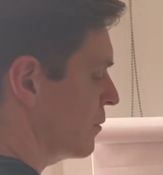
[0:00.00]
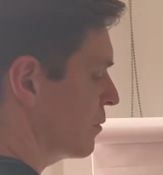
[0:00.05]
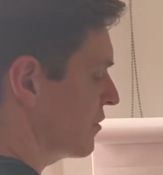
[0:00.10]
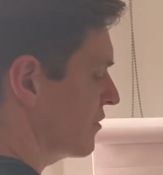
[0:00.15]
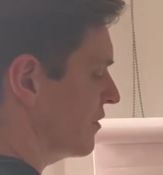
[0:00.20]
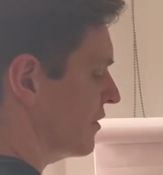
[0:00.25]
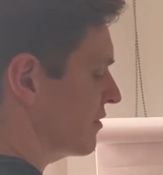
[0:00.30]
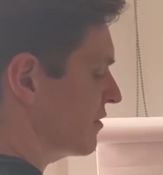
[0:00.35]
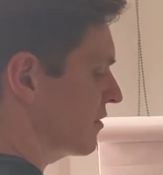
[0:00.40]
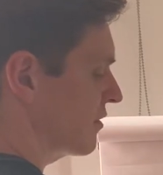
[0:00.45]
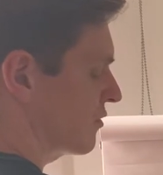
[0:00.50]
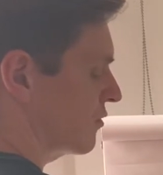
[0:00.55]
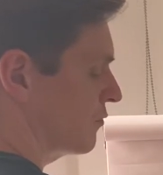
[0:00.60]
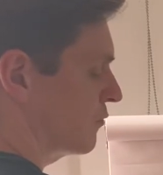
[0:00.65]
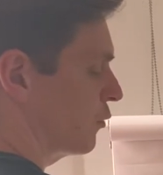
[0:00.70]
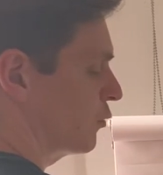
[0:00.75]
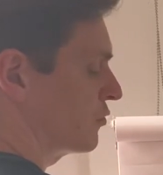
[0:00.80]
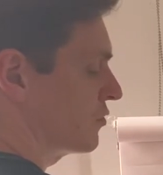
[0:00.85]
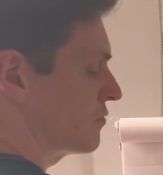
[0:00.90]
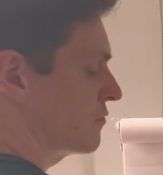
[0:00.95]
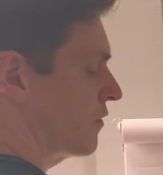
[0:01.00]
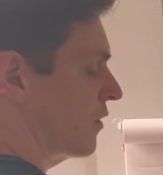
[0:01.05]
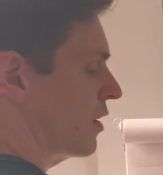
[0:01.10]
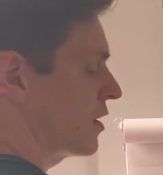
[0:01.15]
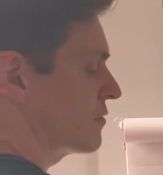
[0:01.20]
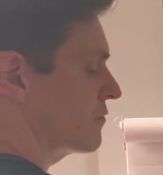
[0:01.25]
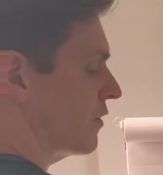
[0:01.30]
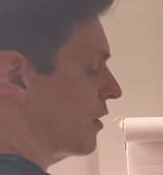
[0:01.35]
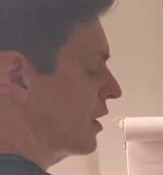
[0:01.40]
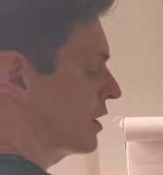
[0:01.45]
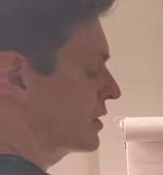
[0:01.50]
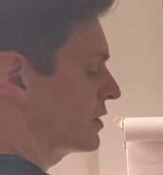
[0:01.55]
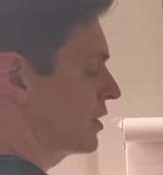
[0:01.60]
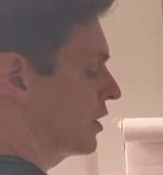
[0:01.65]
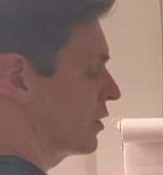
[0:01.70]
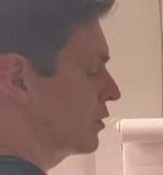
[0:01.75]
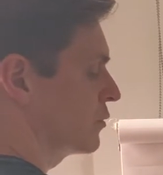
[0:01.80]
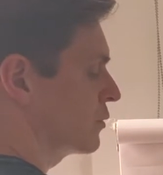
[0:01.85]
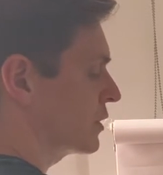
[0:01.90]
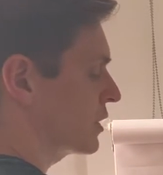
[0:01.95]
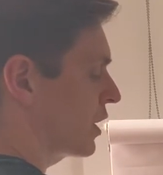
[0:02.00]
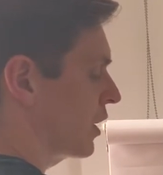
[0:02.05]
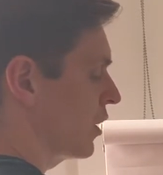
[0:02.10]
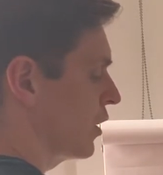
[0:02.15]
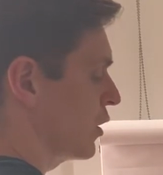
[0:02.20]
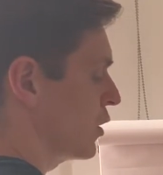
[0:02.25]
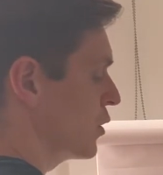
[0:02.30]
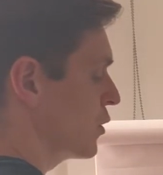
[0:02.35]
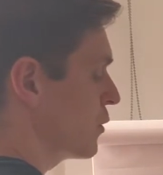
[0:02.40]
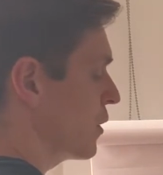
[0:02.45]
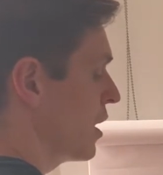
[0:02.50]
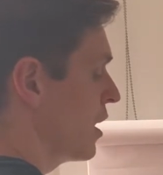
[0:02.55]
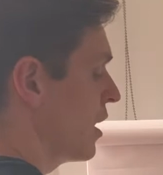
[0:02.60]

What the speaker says: but 6 into 45 I know go,